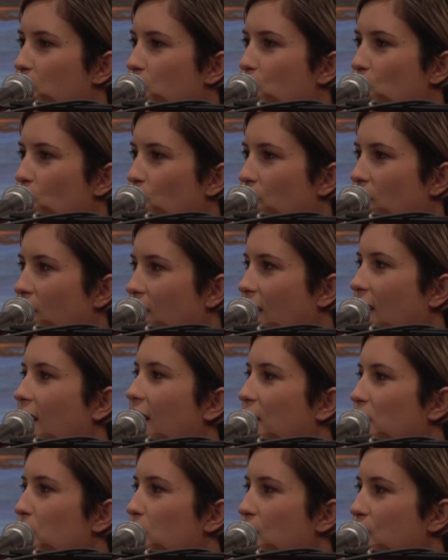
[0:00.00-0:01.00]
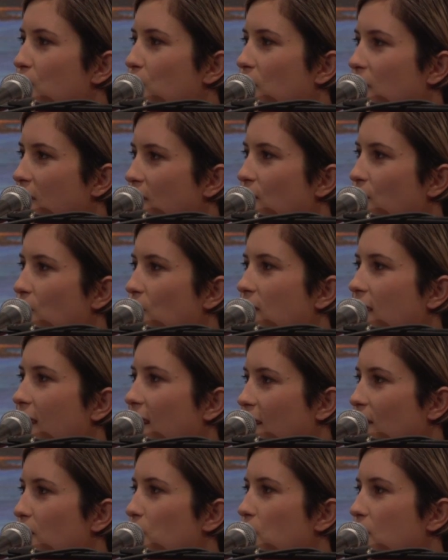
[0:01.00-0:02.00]
draw the line between you and
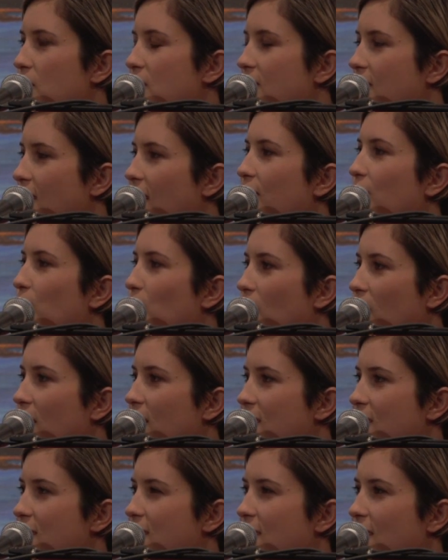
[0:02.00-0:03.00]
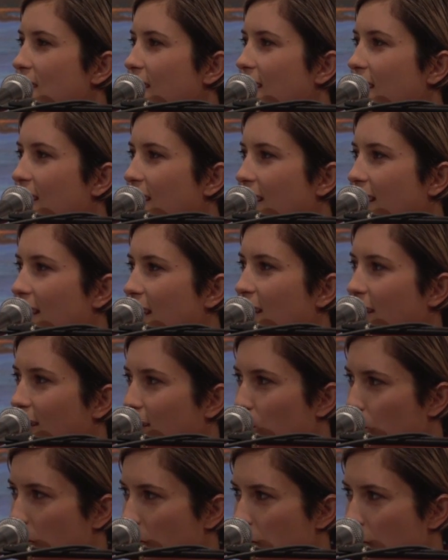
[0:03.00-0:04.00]
that other person. Otherwise, it can get a
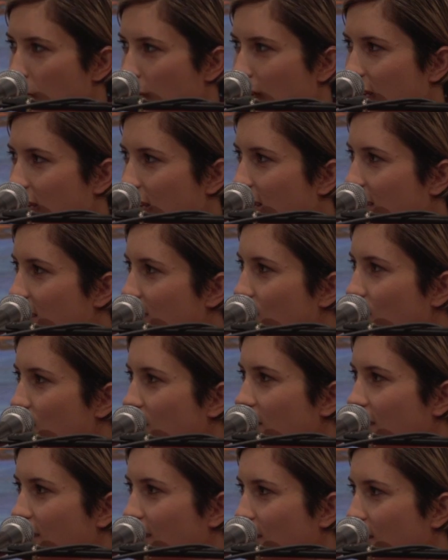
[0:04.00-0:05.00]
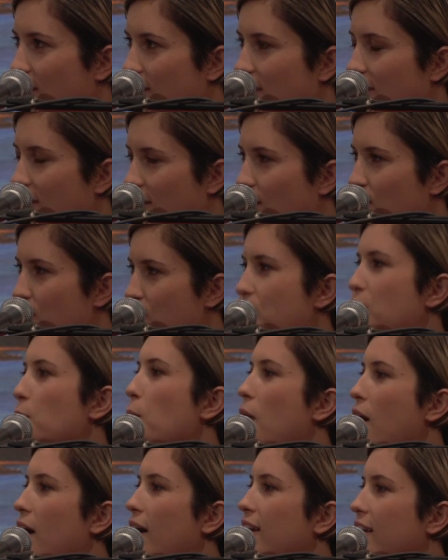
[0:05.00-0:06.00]
little bit muddy and you can lose your
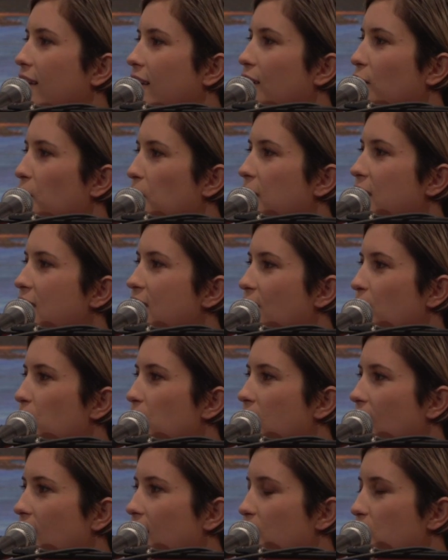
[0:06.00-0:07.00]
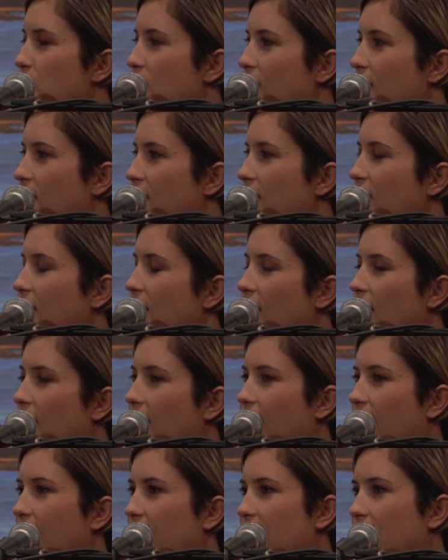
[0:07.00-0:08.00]
mind a little bit sometimes. And
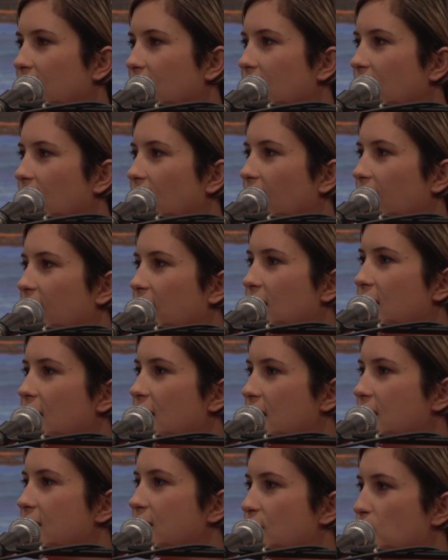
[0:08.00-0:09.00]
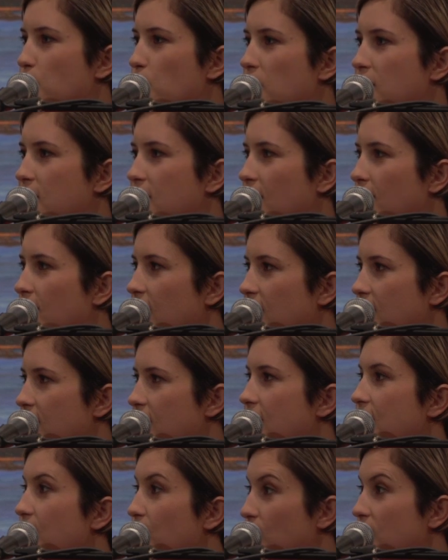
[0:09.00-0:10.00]
there needs to be something
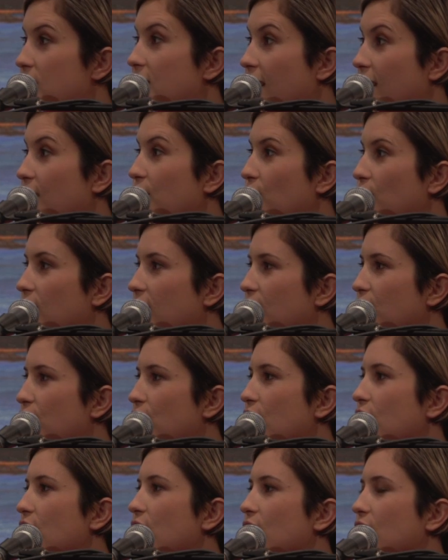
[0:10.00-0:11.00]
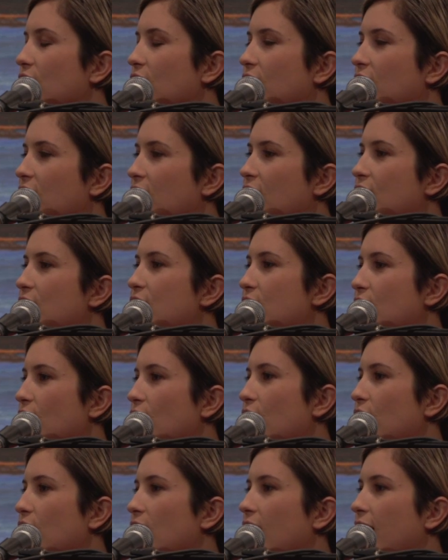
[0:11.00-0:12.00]
still sacred for you.
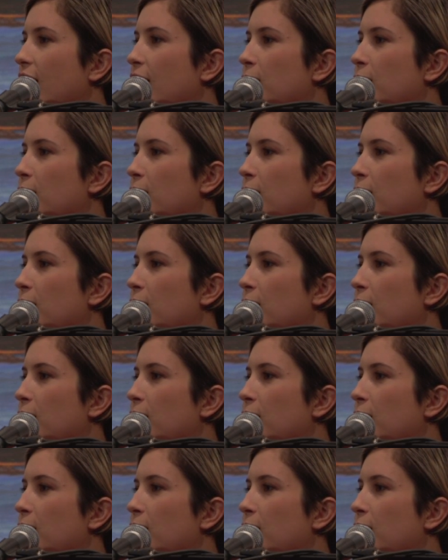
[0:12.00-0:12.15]
So,